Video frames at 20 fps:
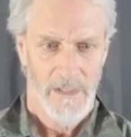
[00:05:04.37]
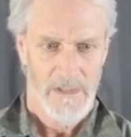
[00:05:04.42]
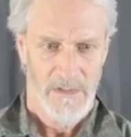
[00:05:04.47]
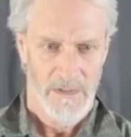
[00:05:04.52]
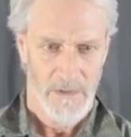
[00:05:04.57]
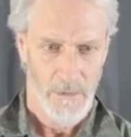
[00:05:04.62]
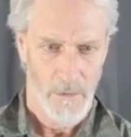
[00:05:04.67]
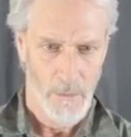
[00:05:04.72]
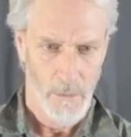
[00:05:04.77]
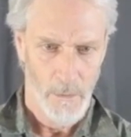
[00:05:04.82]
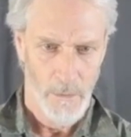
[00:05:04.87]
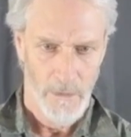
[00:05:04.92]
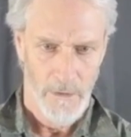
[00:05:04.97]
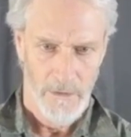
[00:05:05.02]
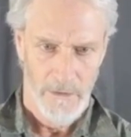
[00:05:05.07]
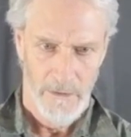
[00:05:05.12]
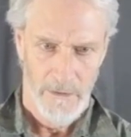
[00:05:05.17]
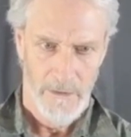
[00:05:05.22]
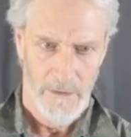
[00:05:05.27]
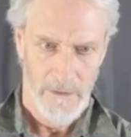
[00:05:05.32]
So
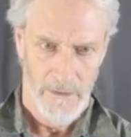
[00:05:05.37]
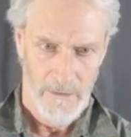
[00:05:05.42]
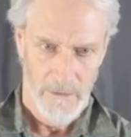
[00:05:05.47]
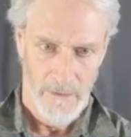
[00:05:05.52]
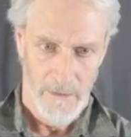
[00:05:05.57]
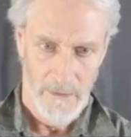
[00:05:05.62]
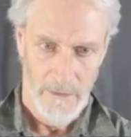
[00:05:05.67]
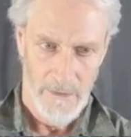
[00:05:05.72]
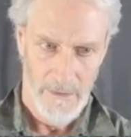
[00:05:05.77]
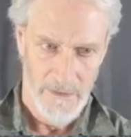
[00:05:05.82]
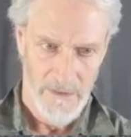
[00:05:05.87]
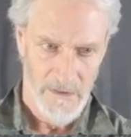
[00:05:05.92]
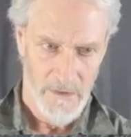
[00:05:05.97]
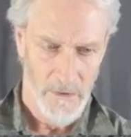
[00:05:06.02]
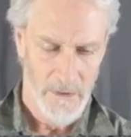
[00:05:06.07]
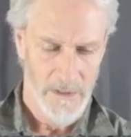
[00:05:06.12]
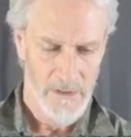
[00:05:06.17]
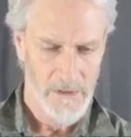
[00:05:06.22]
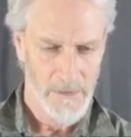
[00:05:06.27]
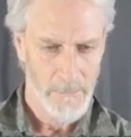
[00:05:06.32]
let's
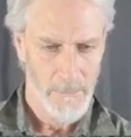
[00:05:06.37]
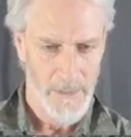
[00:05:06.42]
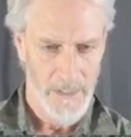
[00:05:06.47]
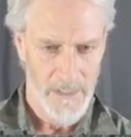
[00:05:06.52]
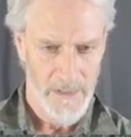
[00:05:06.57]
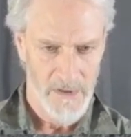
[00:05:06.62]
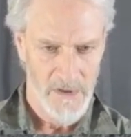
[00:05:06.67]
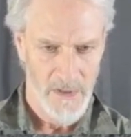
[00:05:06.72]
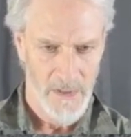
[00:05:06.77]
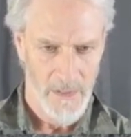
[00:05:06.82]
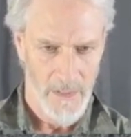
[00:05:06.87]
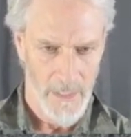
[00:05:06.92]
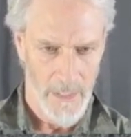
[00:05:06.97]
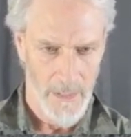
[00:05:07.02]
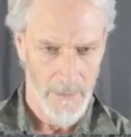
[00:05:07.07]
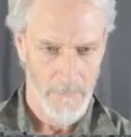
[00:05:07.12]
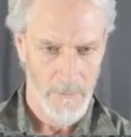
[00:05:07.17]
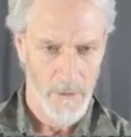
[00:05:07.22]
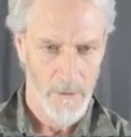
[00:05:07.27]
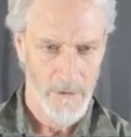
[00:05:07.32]
look at the page.
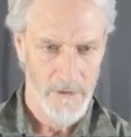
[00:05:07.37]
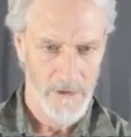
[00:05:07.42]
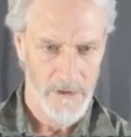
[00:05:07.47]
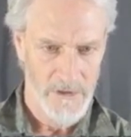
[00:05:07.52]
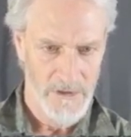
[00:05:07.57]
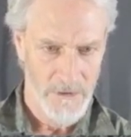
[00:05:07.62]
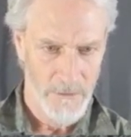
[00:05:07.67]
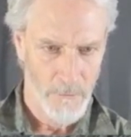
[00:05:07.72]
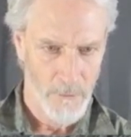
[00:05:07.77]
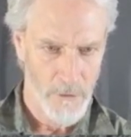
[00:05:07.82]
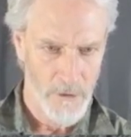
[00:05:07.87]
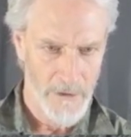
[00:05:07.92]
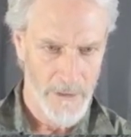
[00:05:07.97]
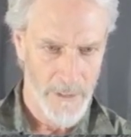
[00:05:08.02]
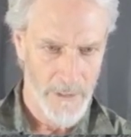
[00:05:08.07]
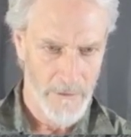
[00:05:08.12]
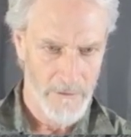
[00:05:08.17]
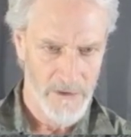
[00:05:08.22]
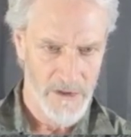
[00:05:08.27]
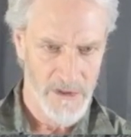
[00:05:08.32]
I'm going to scroll
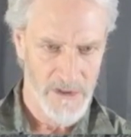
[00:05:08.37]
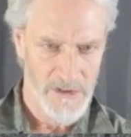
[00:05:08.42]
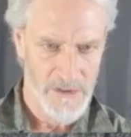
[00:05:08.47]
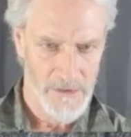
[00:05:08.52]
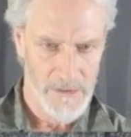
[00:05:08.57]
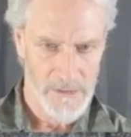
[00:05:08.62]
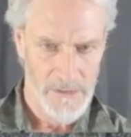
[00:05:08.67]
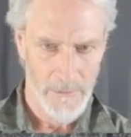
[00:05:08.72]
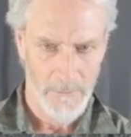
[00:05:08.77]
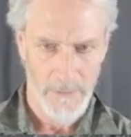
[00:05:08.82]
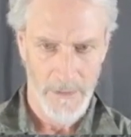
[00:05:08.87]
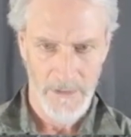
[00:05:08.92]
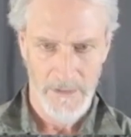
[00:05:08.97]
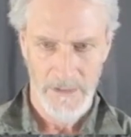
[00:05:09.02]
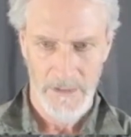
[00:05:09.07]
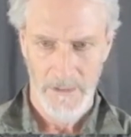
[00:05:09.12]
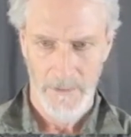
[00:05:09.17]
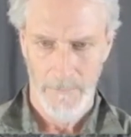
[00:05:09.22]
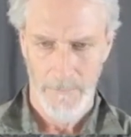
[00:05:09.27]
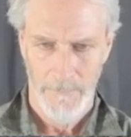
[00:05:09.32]
down just a little
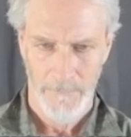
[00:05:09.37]
bit,